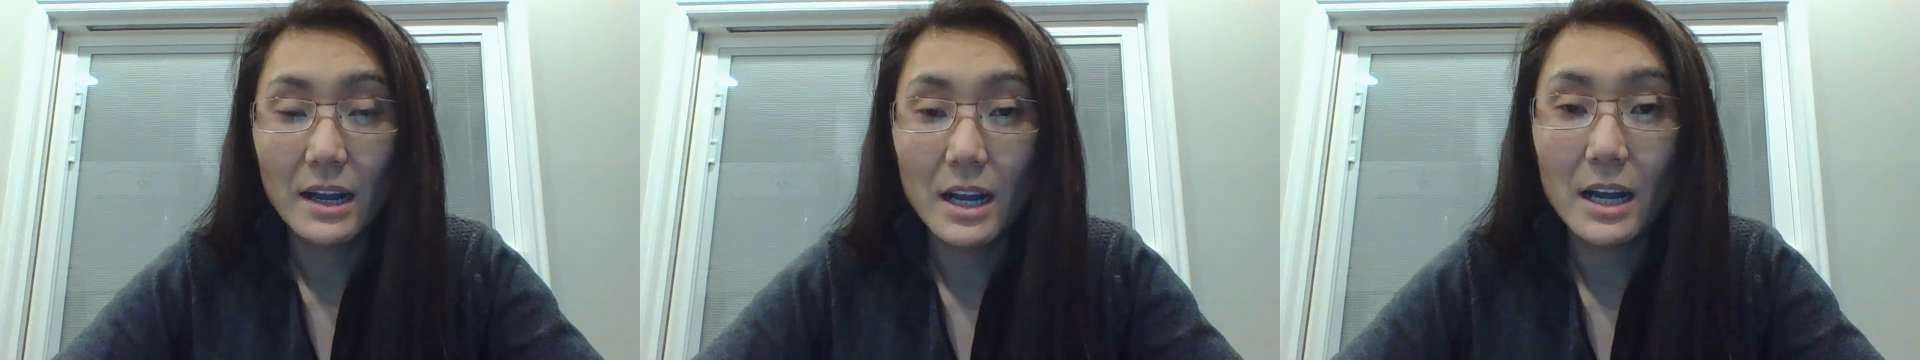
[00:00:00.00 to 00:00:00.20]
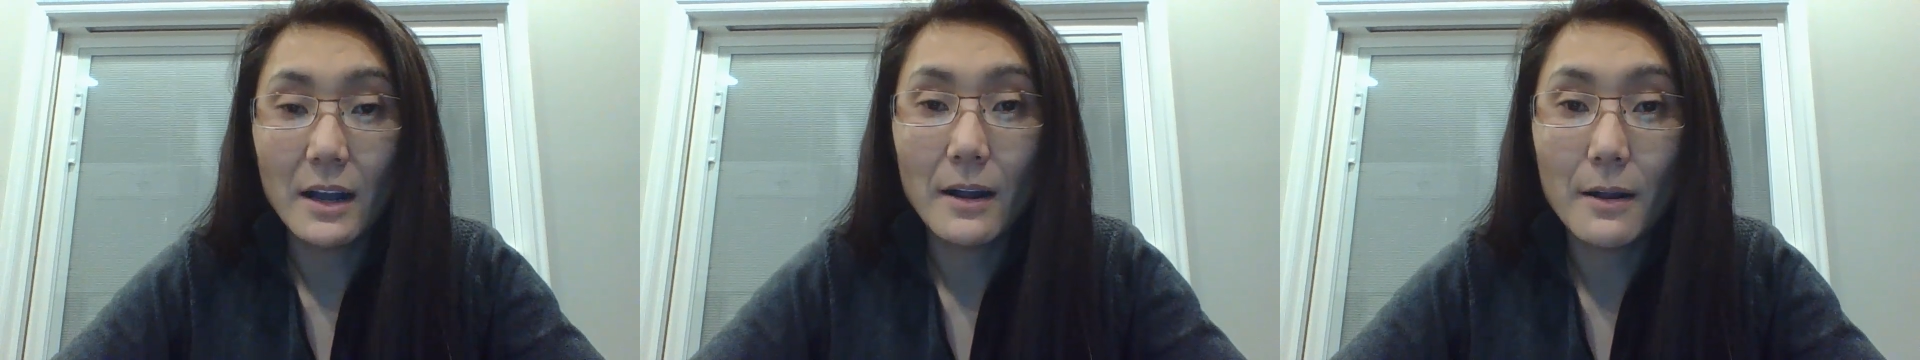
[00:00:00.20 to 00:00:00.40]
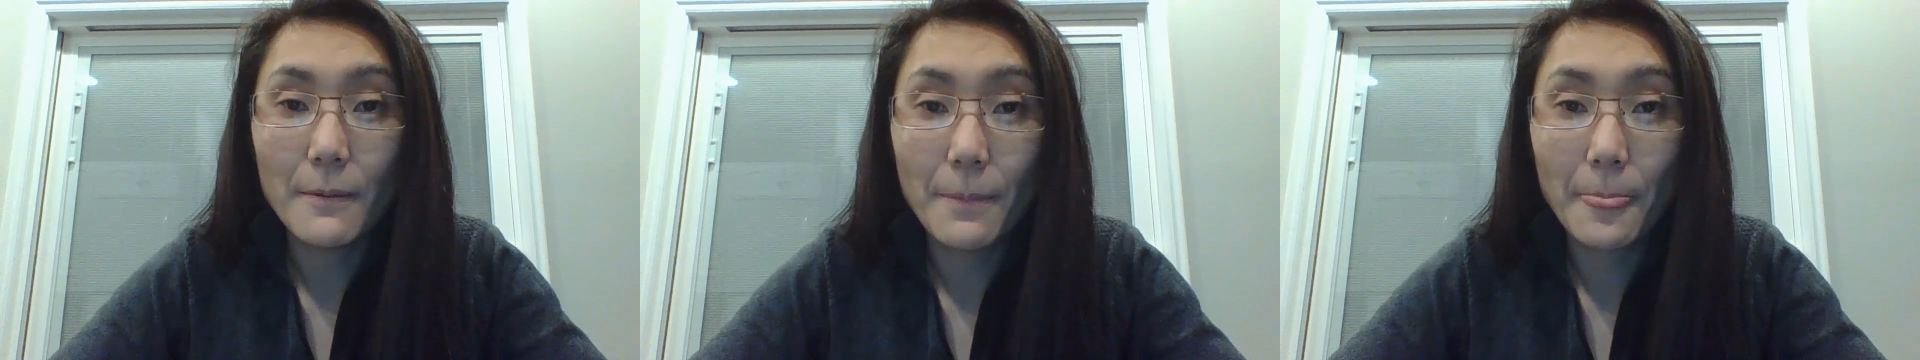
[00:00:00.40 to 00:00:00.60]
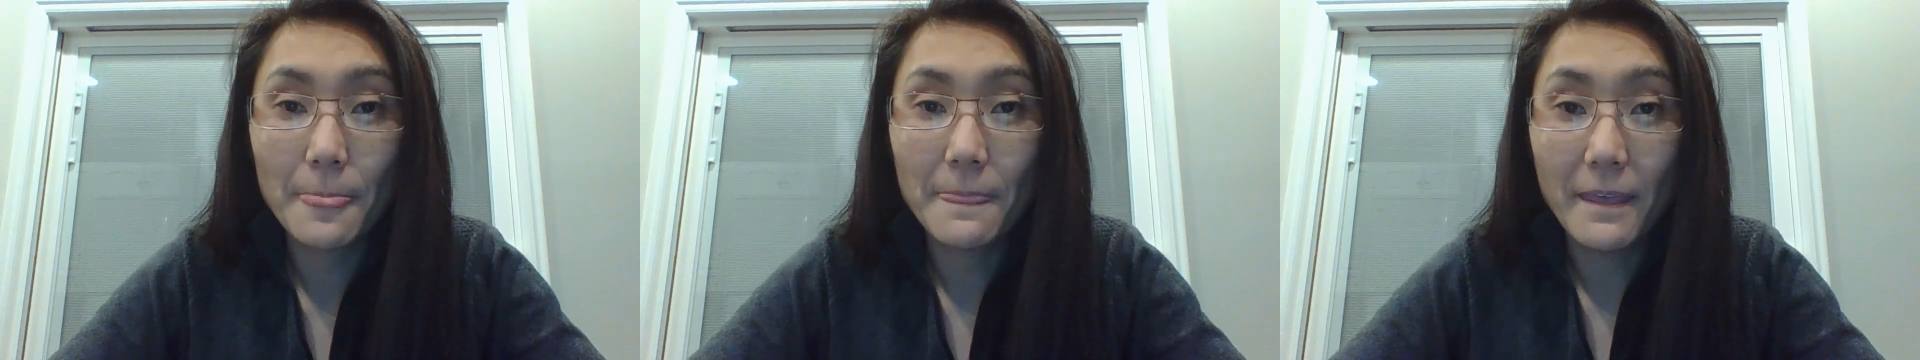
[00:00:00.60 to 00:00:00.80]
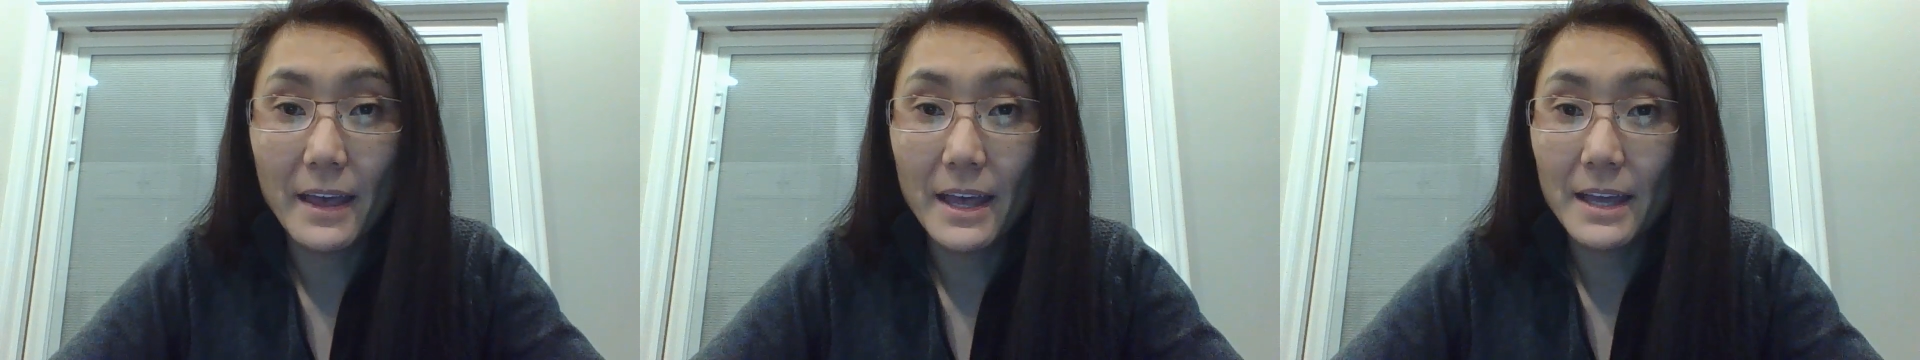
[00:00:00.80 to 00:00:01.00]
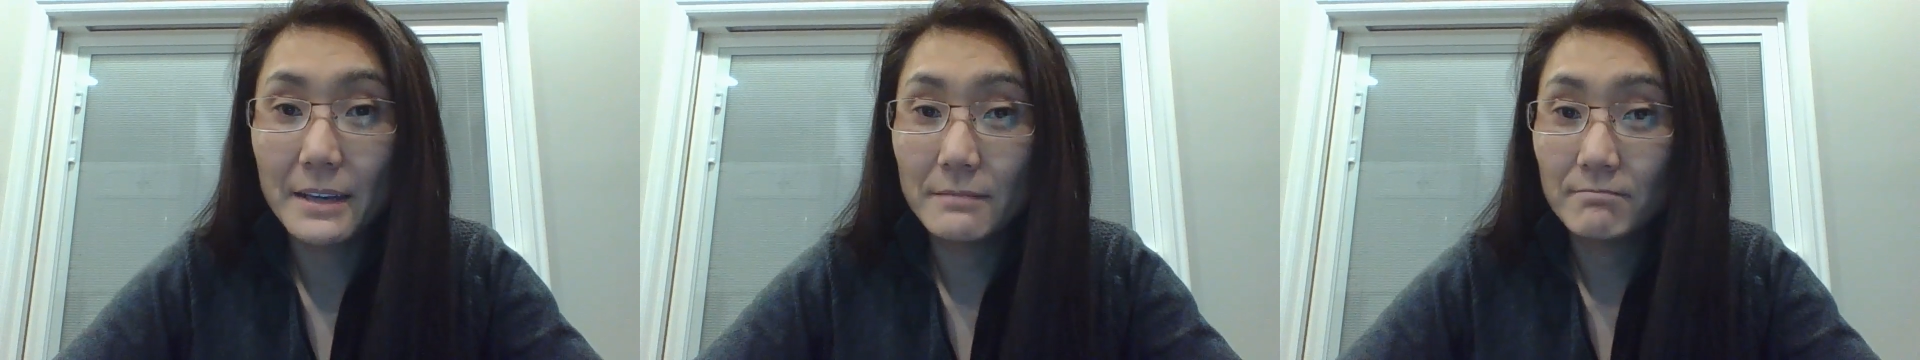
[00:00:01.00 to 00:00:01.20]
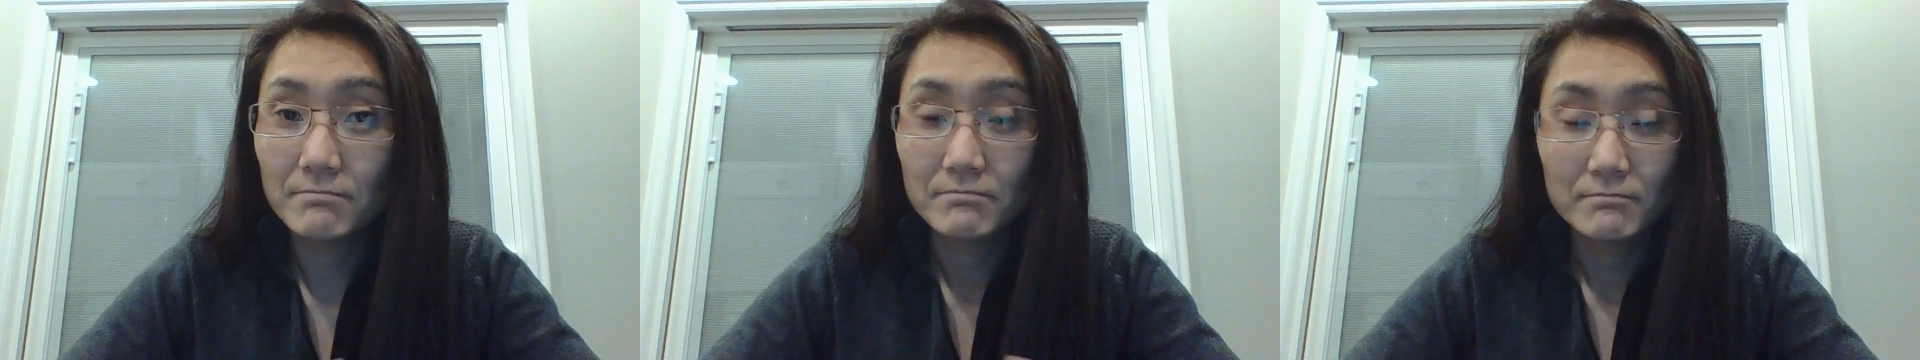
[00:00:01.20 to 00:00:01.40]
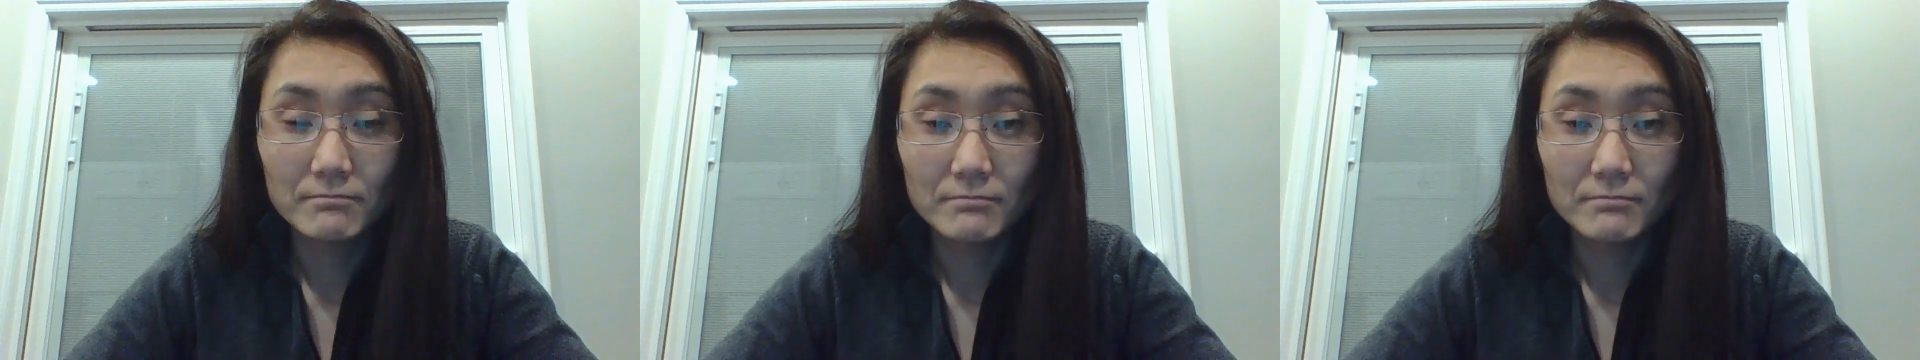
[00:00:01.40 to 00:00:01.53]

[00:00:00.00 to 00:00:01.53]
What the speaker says: then